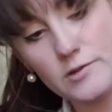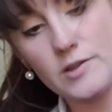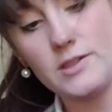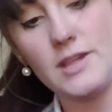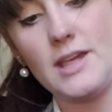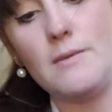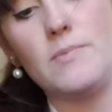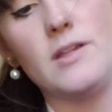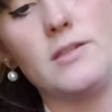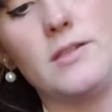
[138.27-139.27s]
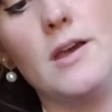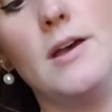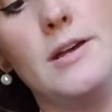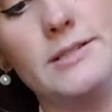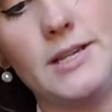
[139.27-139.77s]
just to keep this
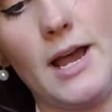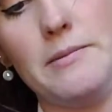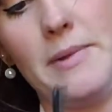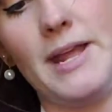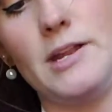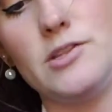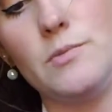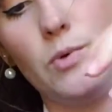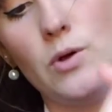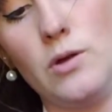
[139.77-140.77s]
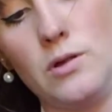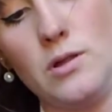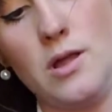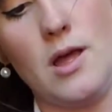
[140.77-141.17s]
side manageable.